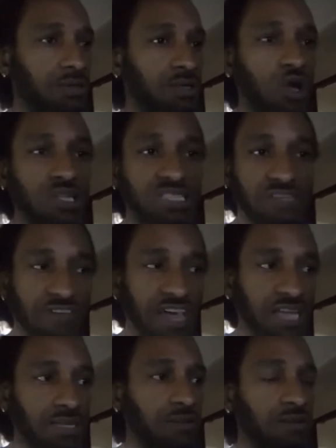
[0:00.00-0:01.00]

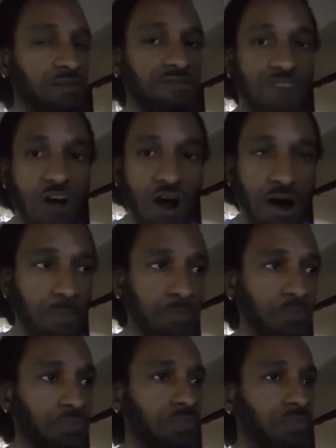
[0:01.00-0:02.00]
cultivate,
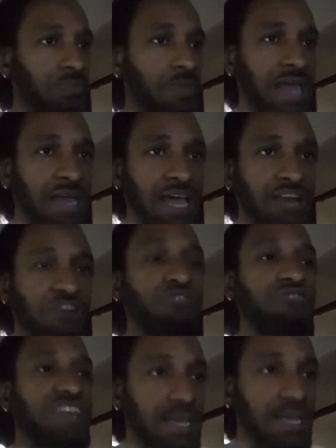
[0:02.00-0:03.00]
farm, and
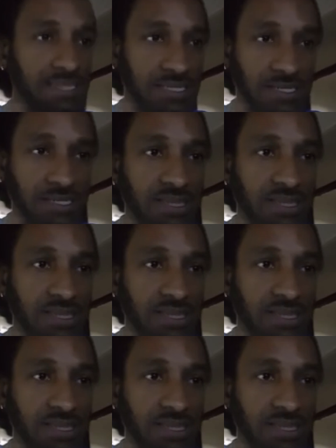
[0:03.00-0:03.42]
create